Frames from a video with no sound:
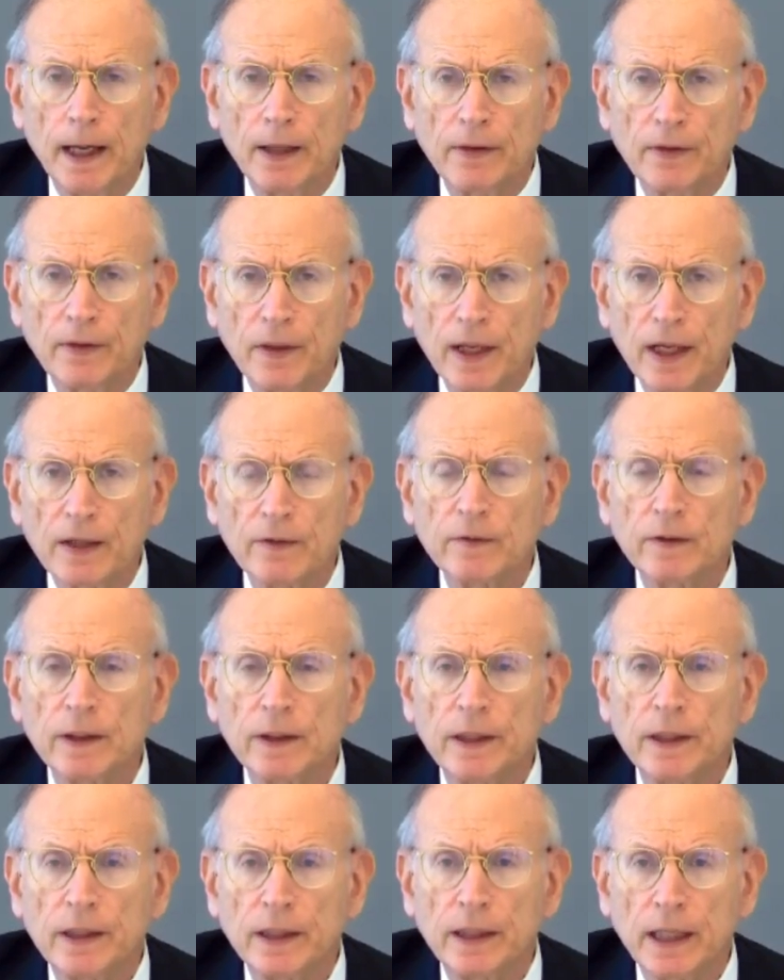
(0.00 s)
And
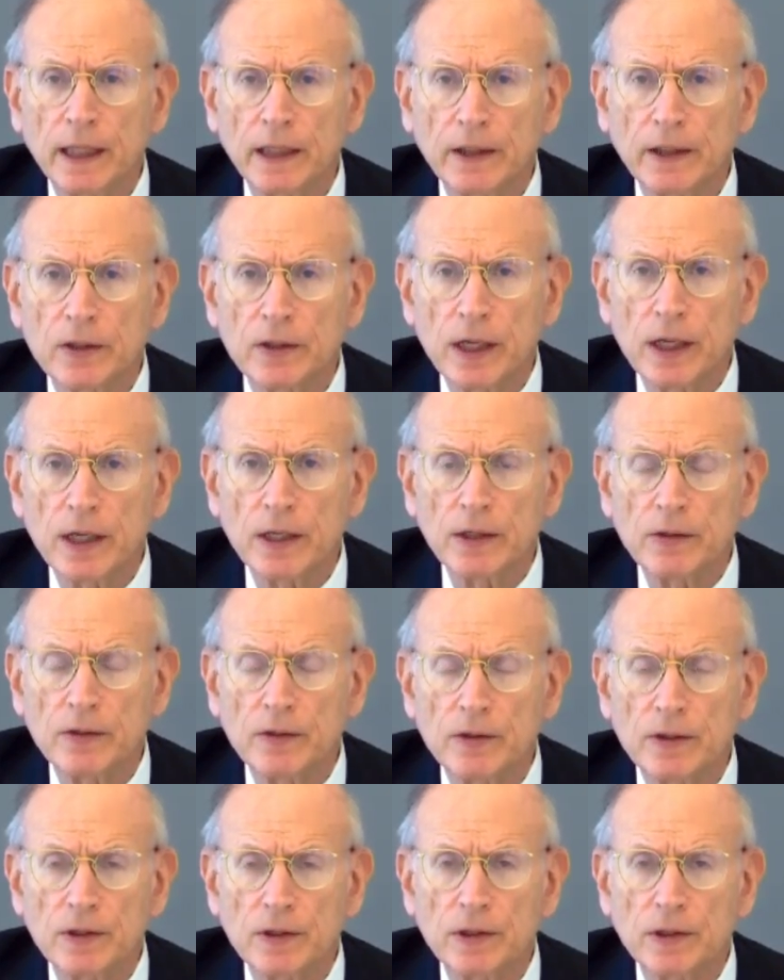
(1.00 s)
thankfully, the United
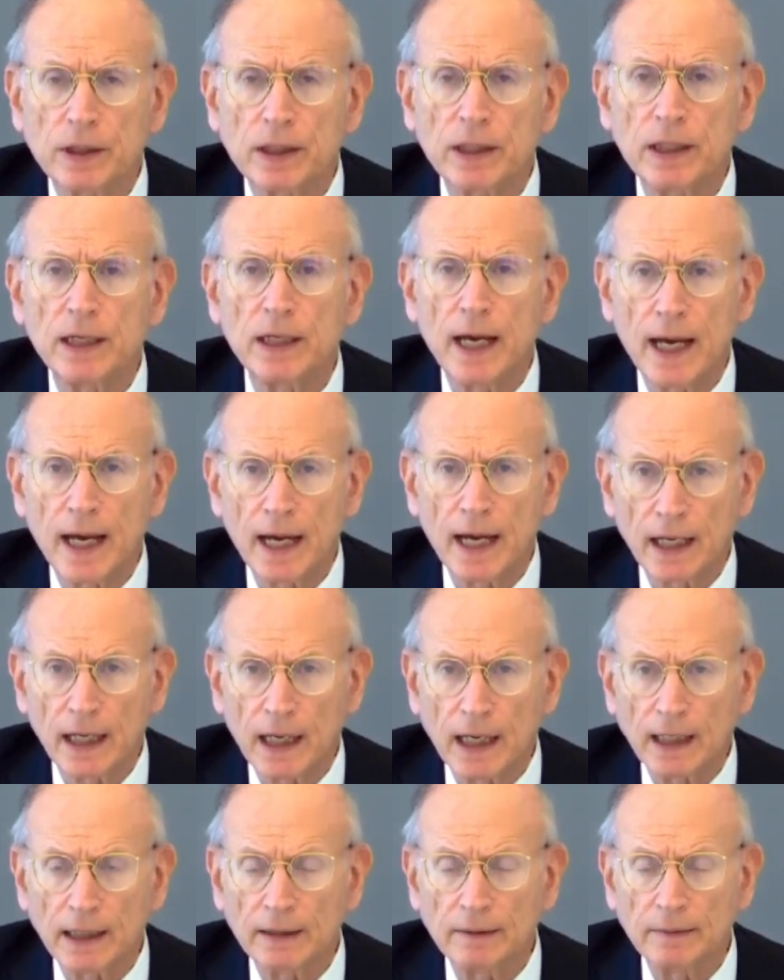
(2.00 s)
States is a key
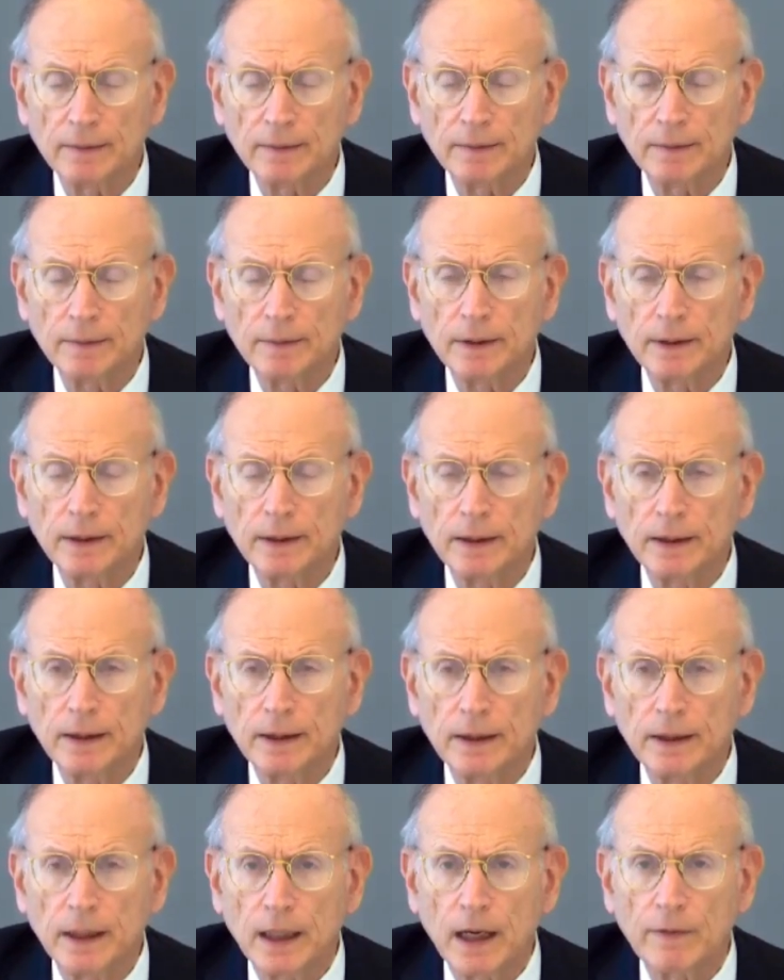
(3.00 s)
ally
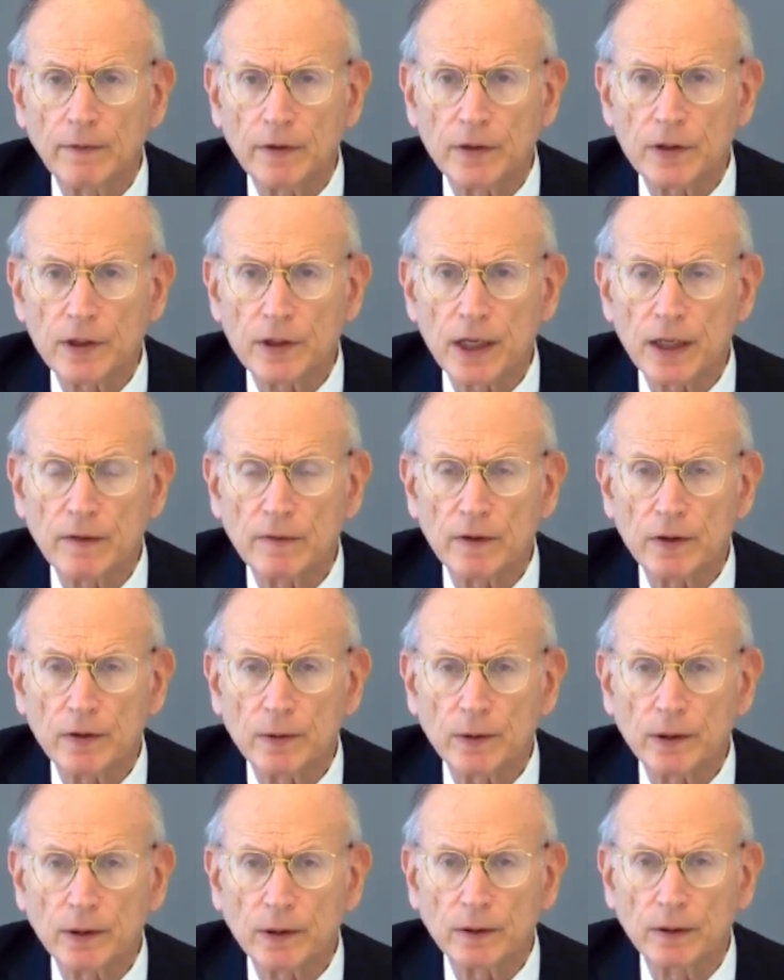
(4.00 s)
of the state of
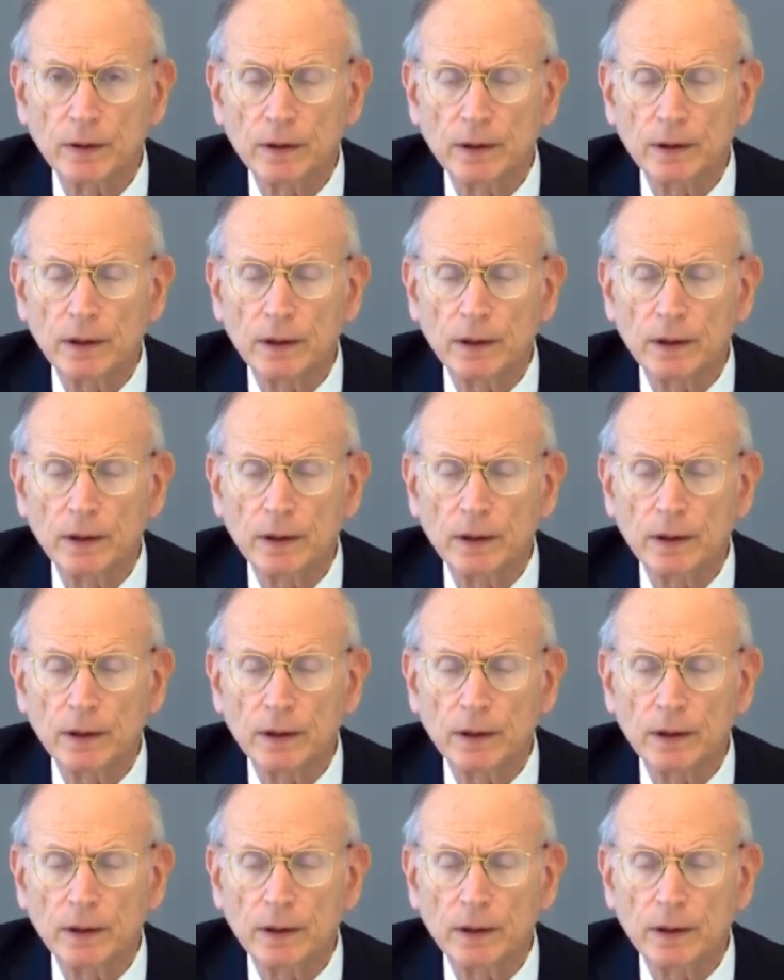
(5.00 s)
Israel